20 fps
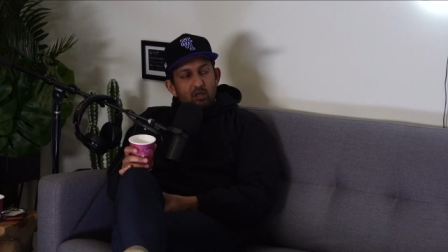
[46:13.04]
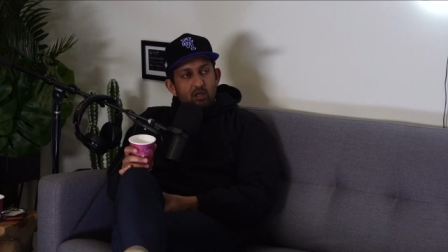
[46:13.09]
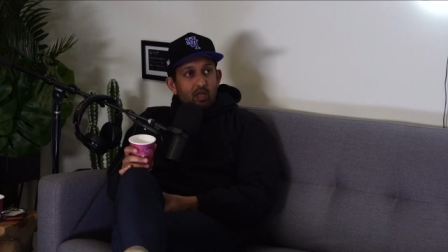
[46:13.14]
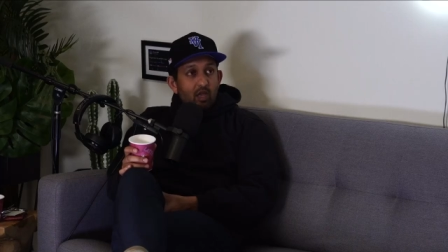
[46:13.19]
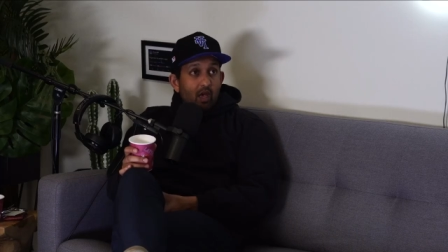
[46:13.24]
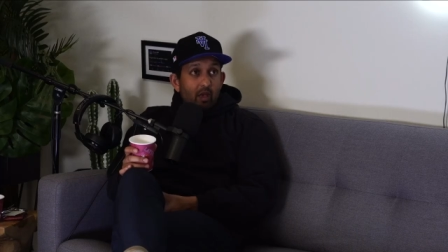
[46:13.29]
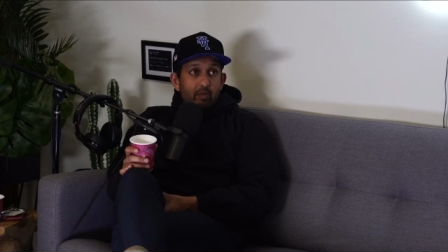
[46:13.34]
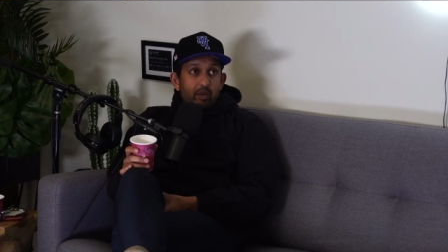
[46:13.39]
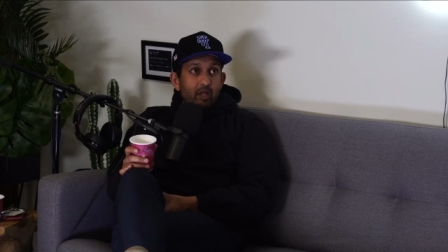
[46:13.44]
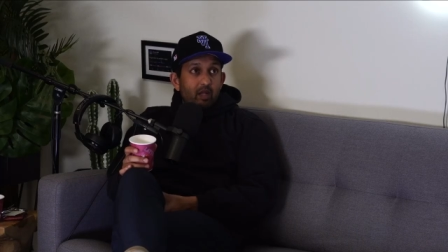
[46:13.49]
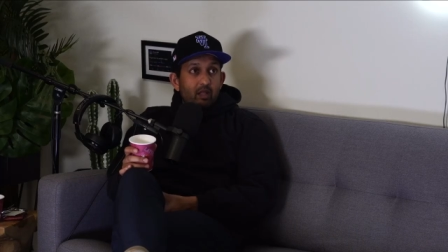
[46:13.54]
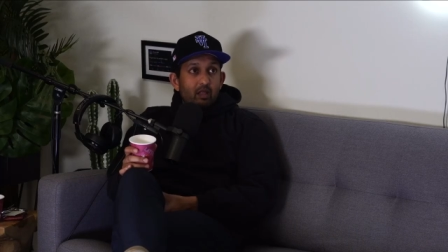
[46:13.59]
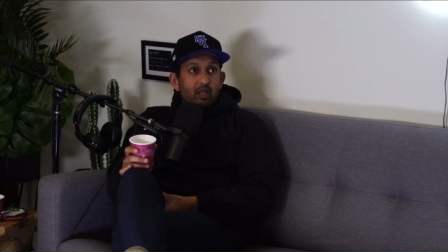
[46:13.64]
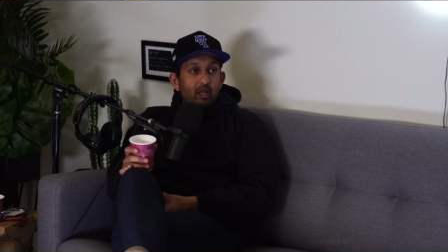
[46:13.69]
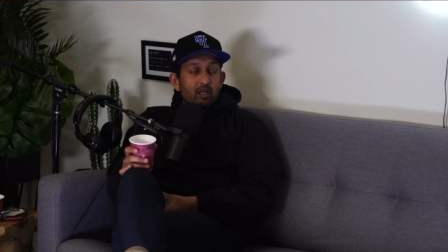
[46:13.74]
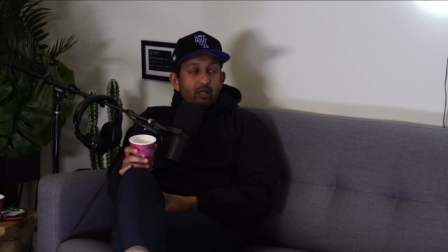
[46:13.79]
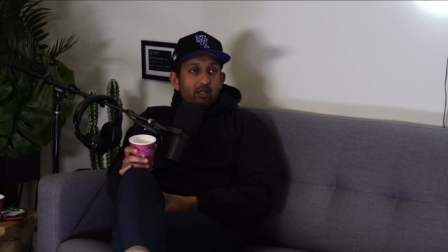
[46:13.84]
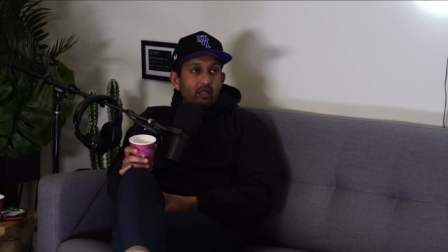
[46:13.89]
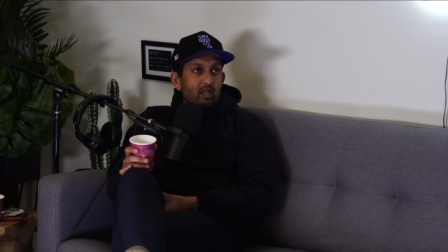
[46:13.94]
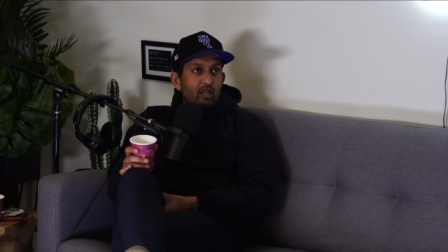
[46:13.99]
Yeah, I
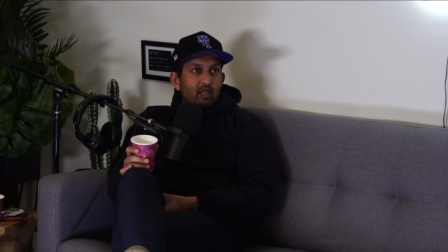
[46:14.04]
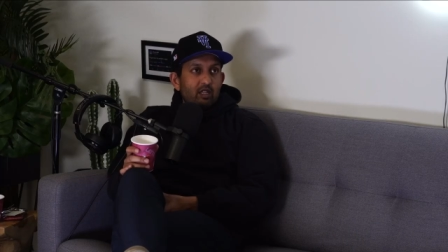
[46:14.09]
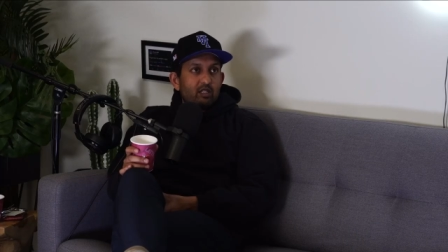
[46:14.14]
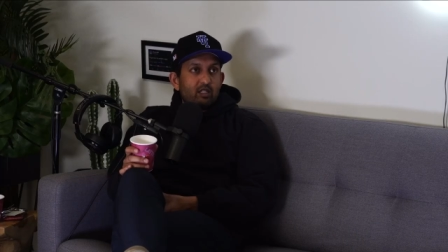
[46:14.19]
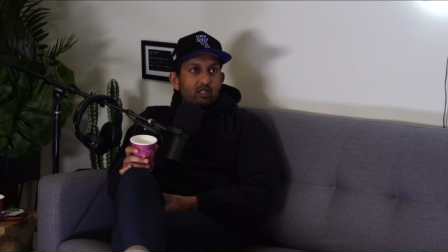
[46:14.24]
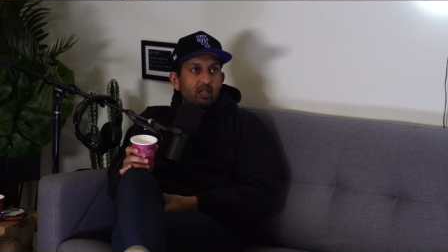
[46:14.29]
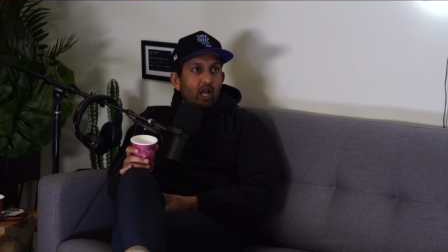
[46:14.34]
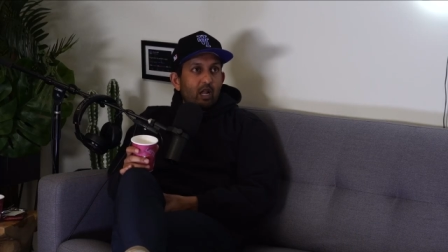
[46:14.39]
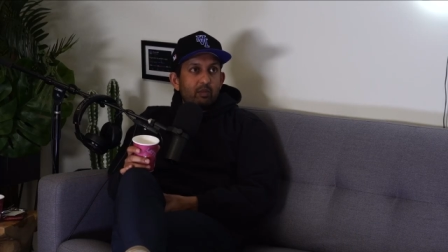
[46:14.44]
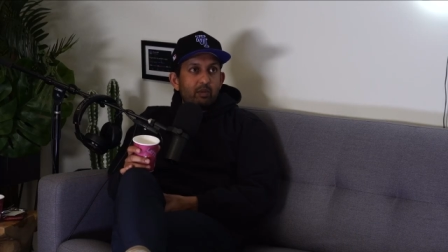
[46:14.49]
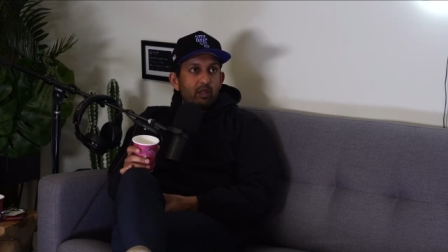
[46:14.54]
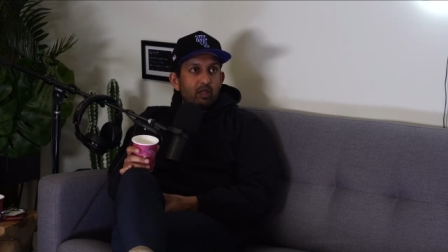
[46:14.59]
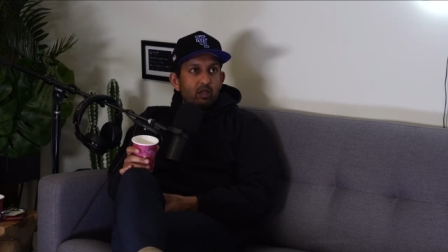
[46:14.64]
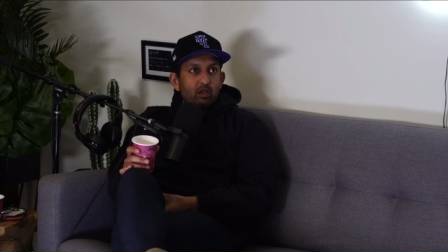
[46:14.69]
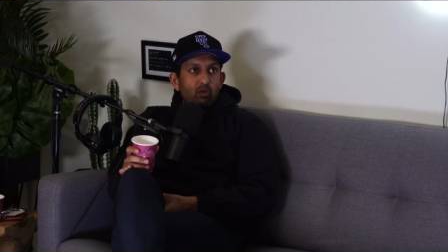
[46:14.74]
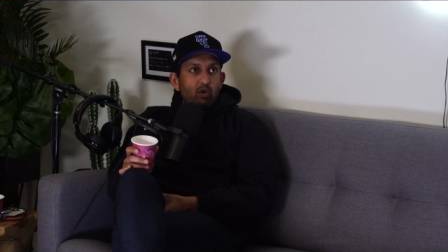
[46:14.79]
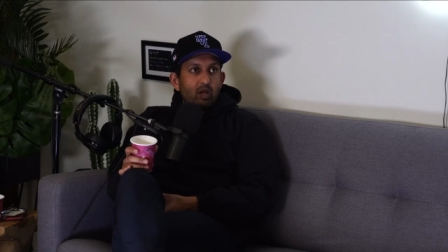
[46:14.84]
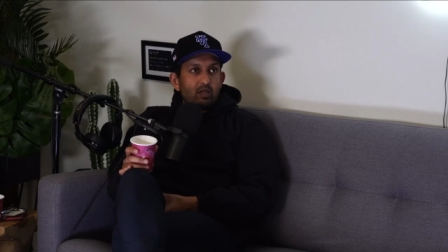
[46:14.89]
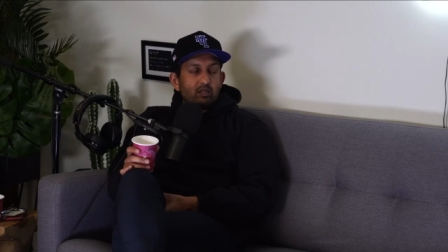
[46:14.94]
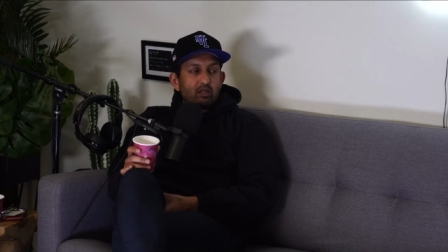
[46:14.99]
mean, it's got to be the
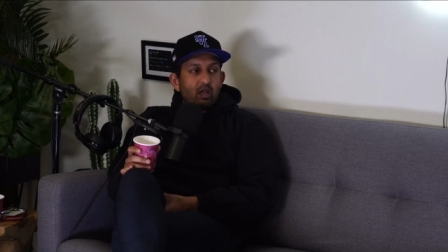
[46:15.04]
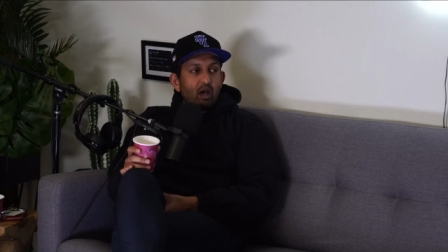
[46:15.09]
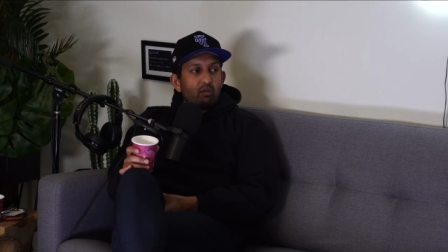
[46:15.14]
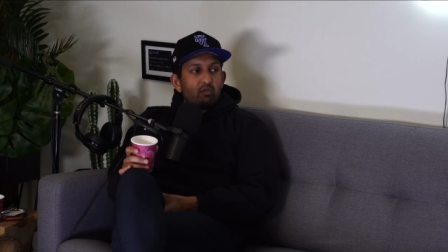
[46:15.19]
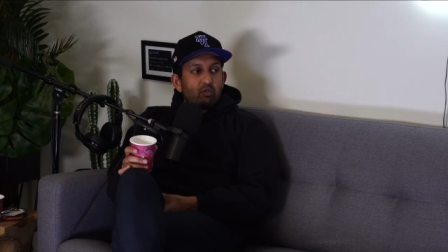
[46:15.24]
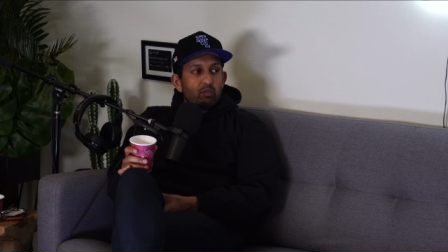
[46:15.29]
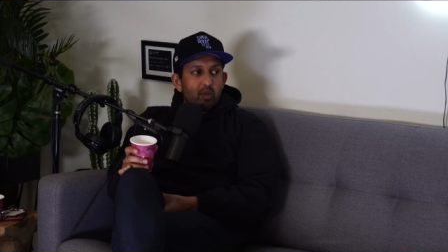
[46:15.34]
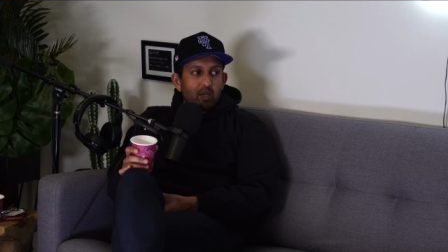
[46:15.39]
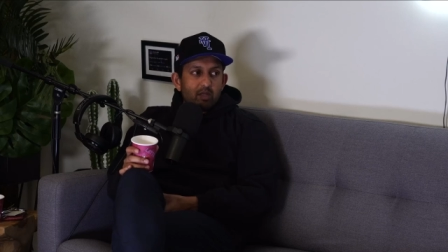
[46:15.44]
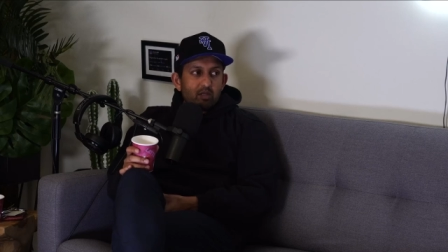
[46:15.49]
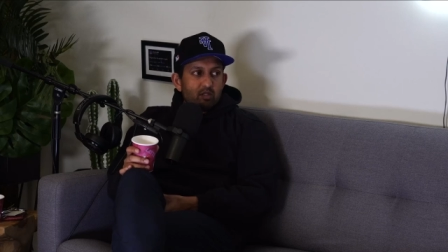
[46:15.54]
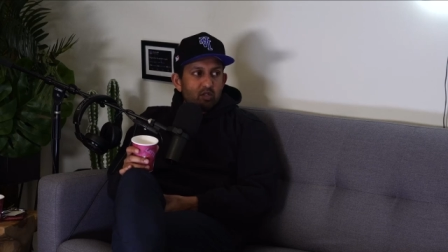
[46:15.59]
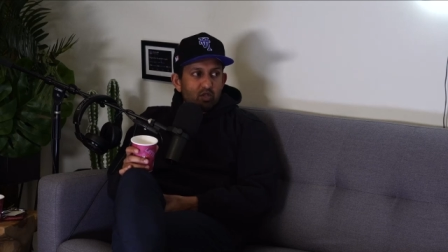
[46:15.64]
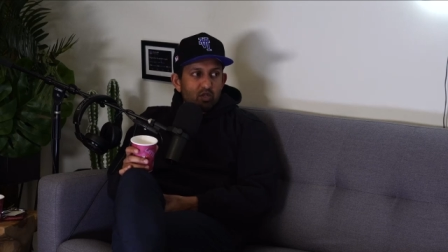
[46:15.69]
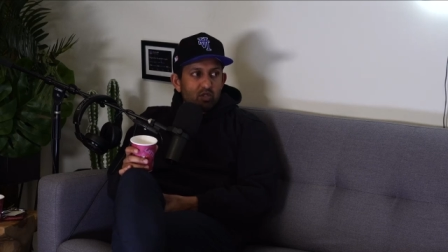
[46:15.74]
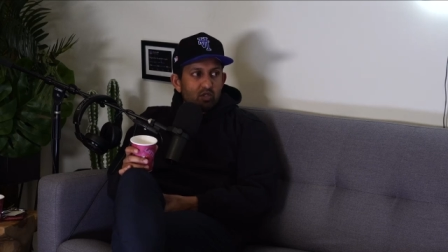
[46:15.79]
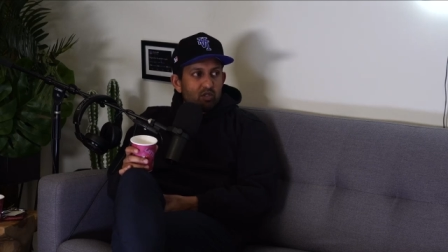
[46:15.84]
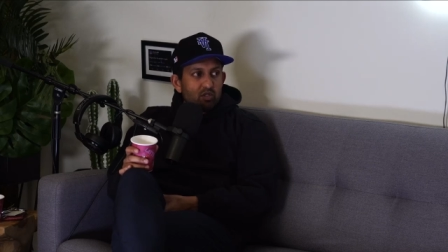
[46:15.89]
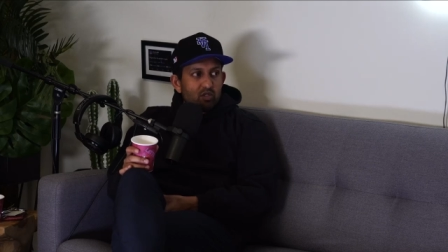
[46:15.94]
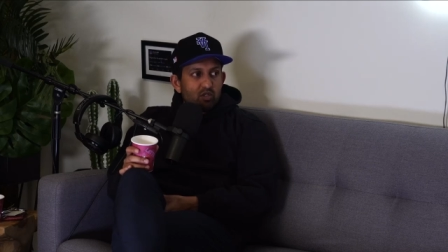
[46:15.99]
U.S. government
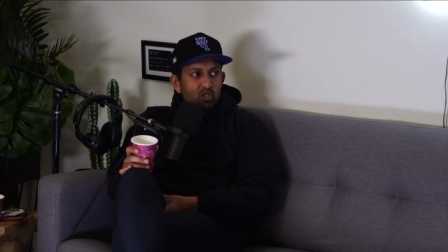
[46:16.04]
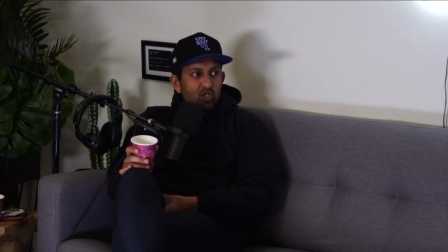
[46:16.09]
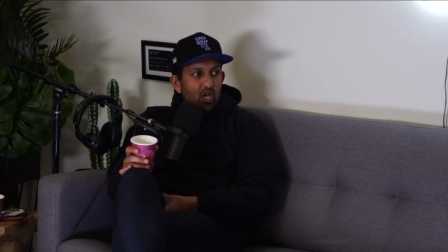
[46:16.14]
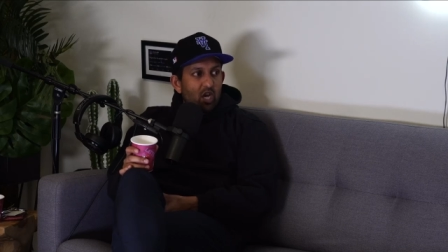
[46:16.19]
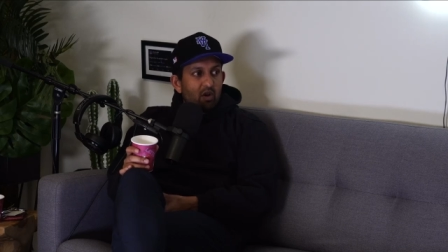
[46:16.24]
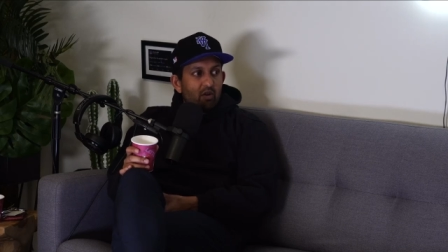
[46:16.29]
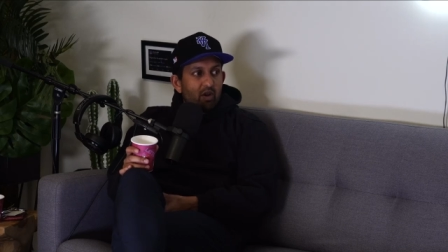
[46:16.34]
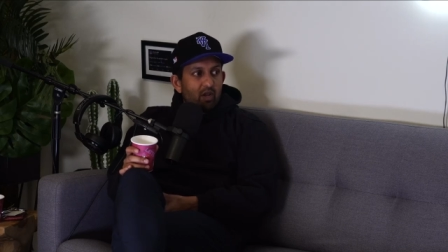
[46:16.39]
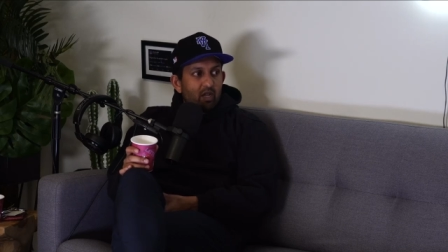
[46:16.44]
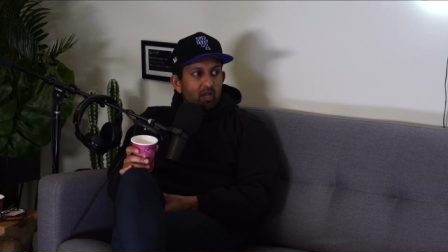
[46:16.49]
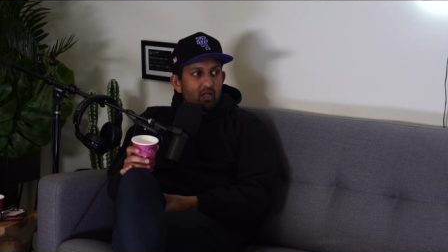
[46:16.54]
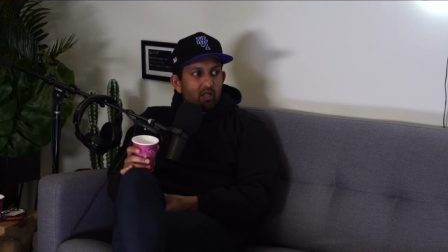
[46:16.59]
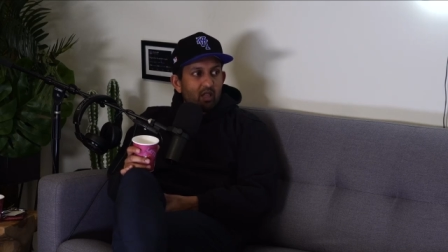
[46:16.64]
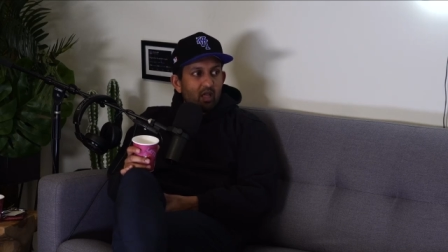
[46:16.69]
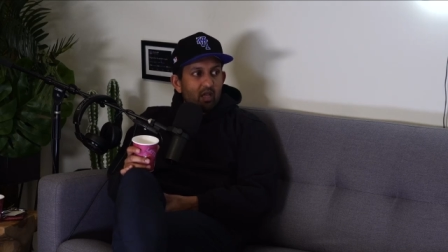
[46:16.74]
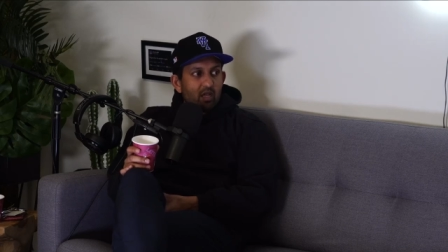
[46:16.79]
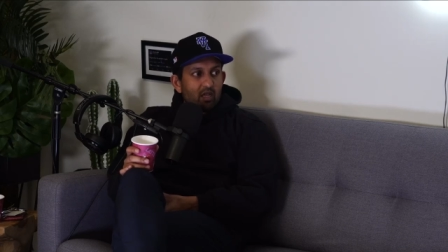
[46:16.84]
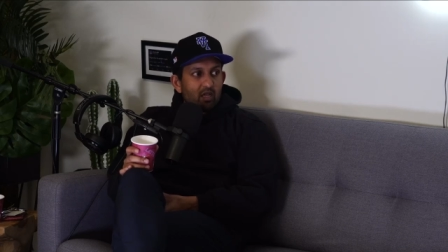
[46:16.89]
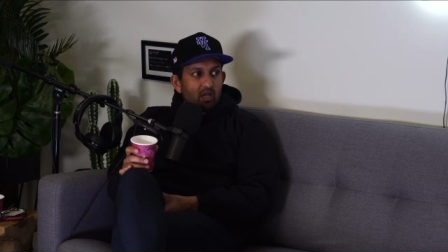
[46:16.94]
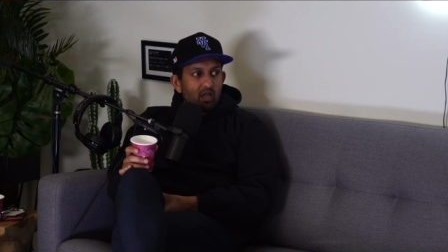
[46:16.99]
just sharing.
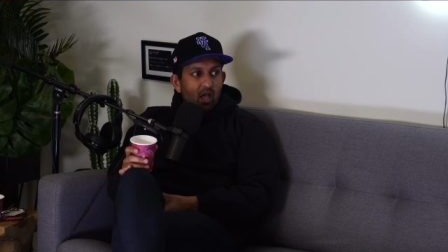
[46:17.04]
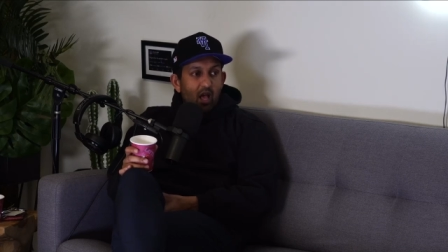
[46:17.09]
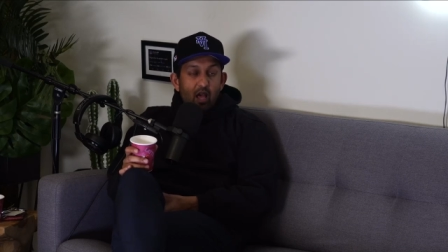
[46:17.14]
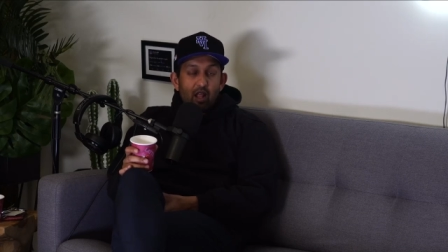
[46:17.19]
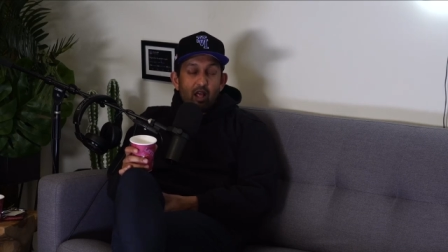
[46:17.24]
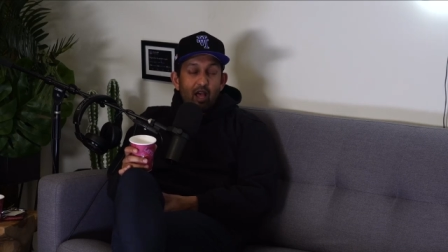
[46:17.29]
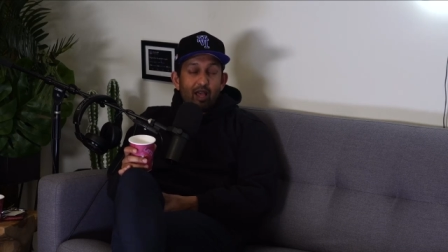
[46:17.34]
Like, yeah.